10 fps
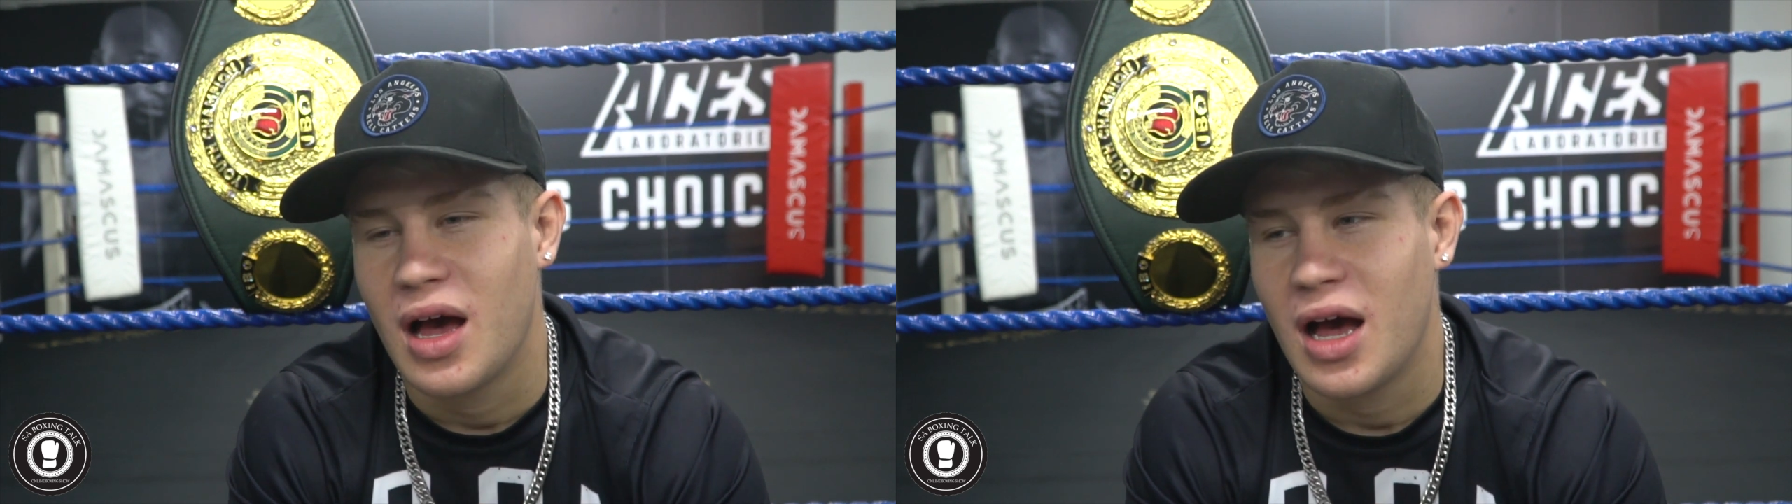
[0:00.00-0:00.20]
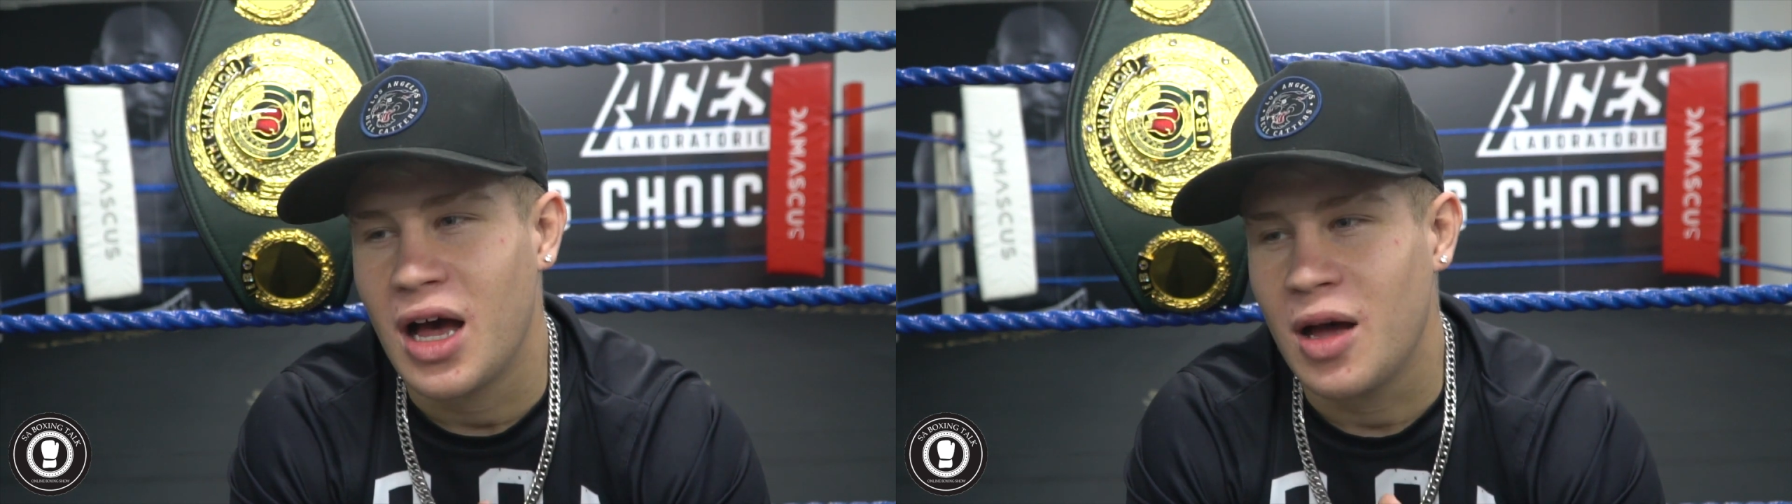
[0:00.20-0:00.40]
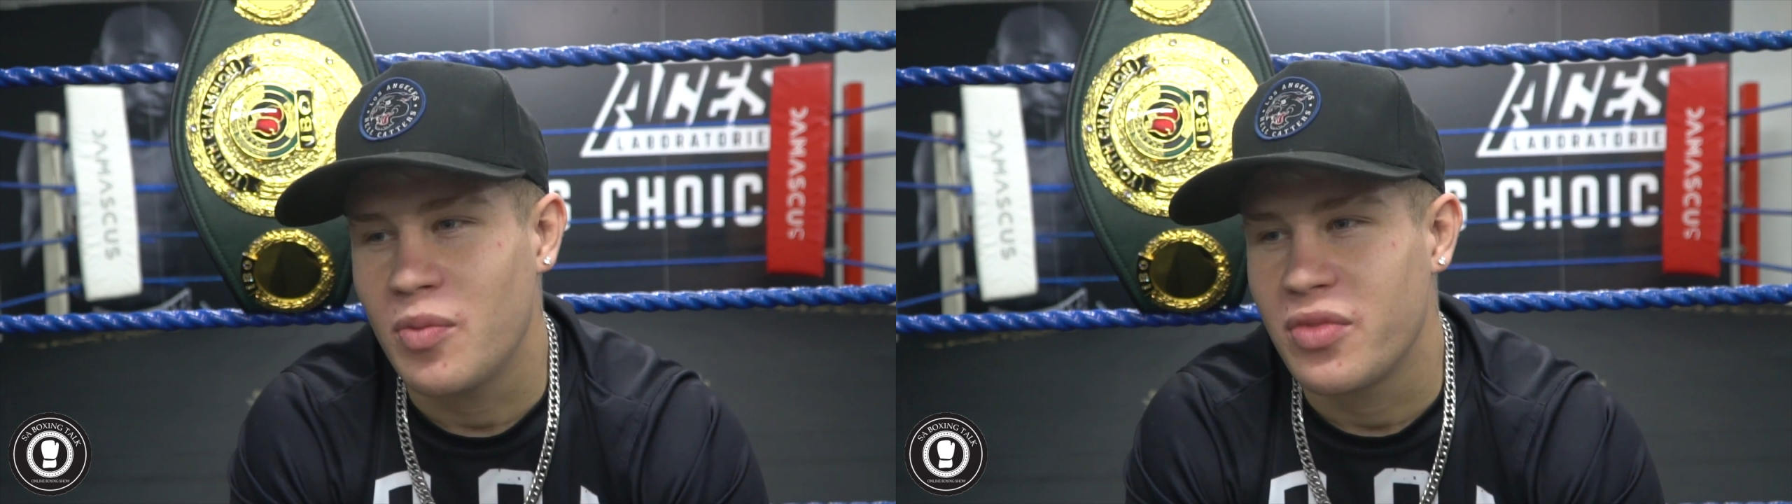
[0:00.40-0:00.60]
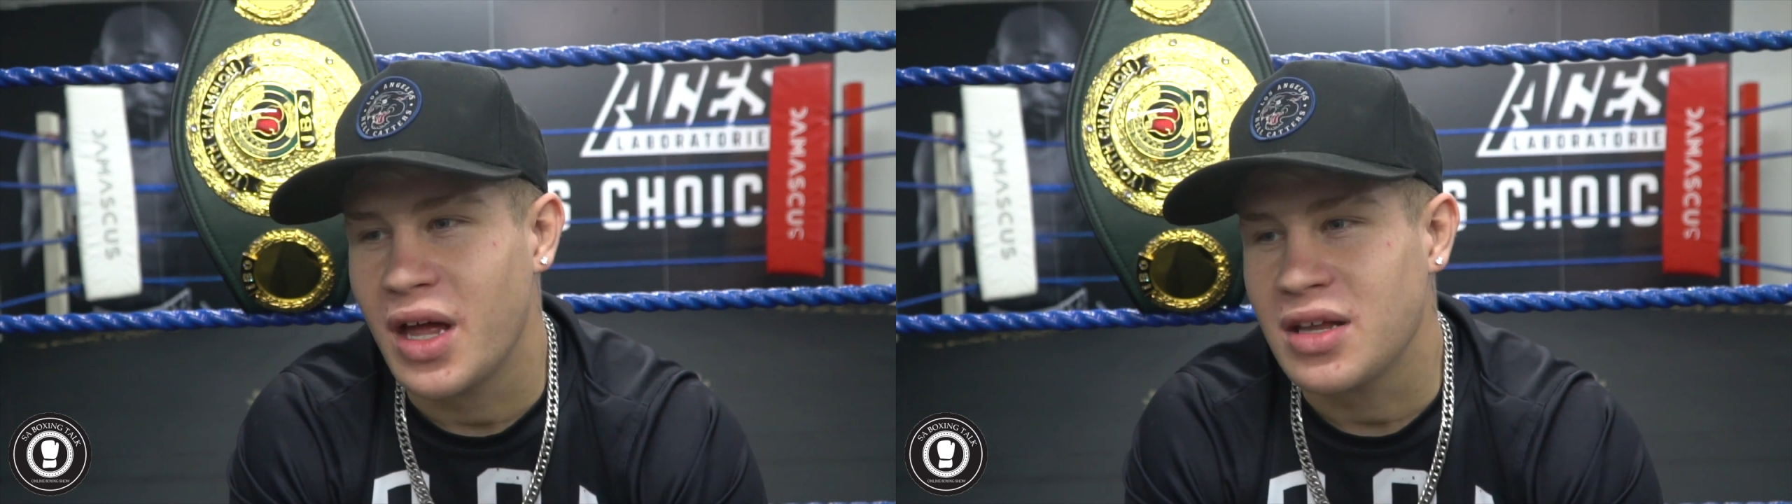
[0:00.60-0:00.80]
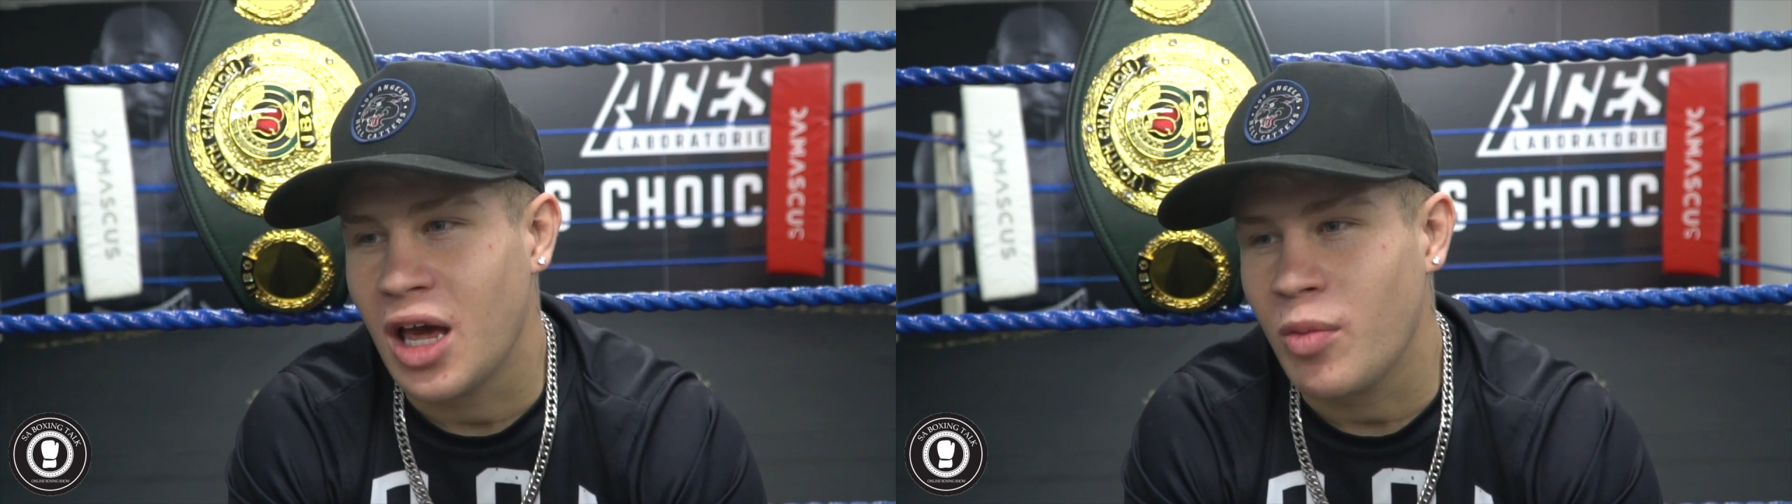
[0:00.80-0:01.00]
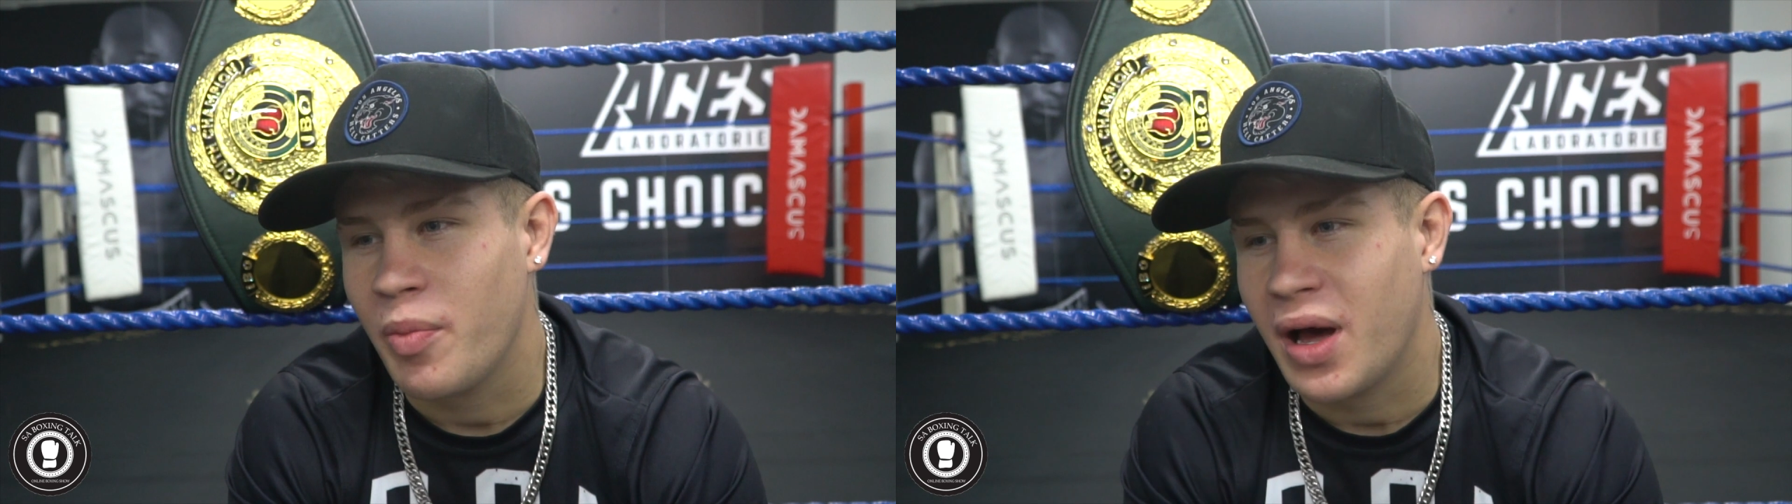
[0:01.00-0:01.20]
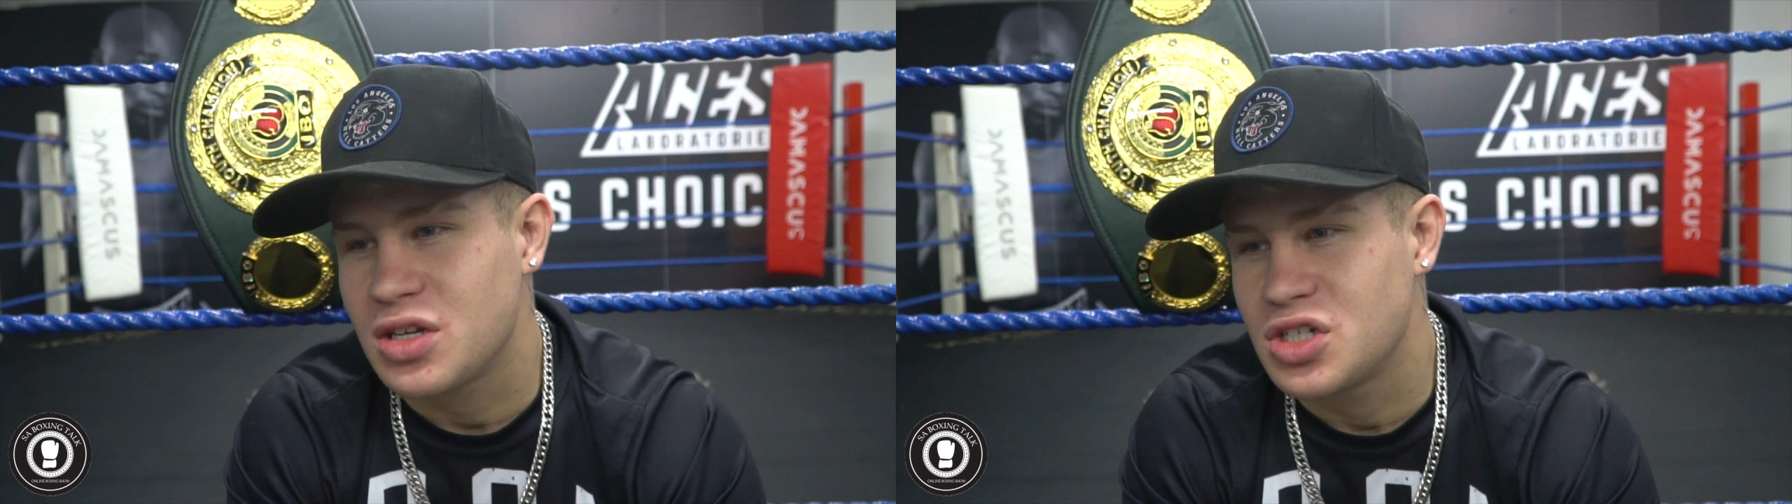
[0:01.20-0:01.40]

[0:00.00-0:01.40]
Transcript: That came about